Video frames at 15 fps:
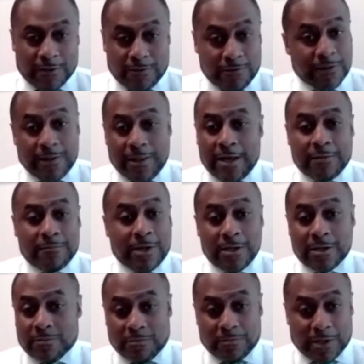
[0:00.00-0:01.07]
There's a lot of
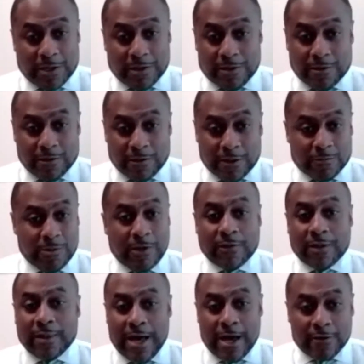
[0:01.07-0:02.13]
money to be made here. Like, we have
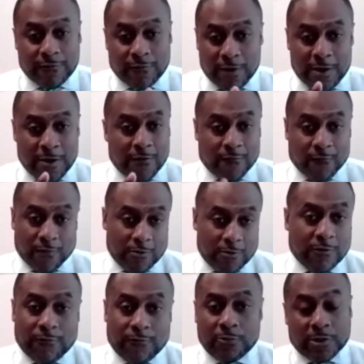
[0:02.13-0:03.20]
a lot of
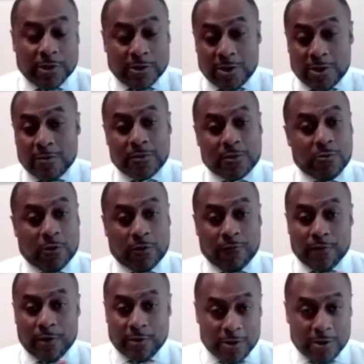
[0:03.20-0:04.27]
very affluent alums who are
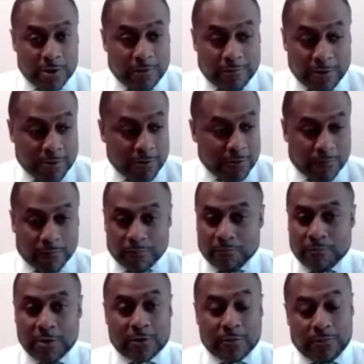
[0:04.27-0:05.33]
very,
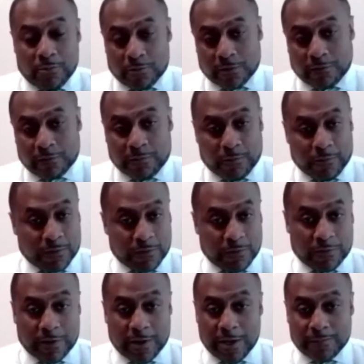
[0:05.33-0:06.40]
big supporters of sports on
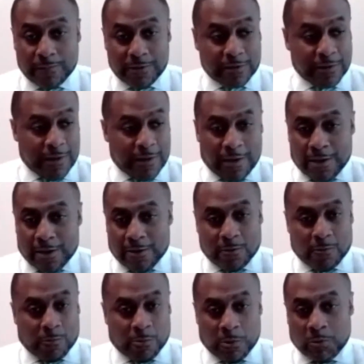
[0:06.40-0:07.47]
those campus.
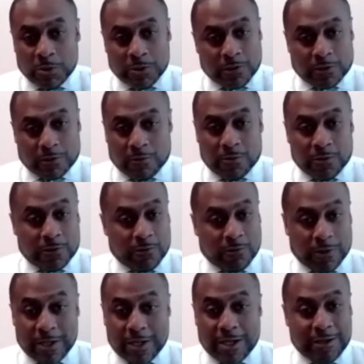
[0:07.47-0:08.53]
We went to school in
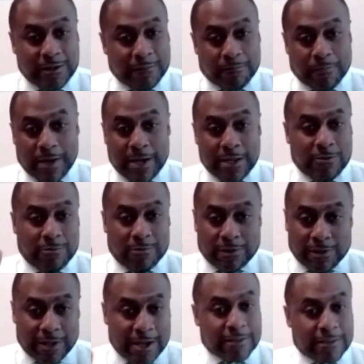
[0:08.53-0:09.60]
Tulane. The Bayou
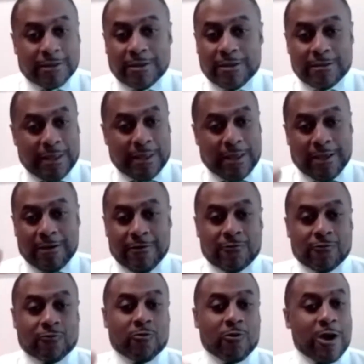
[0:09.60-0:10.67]
Classic is a
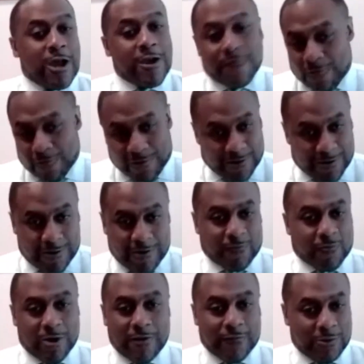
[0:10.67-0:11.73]
driver of
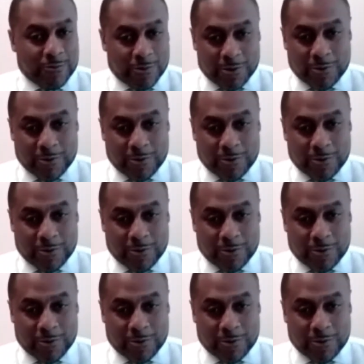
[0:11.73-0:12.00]
revenue.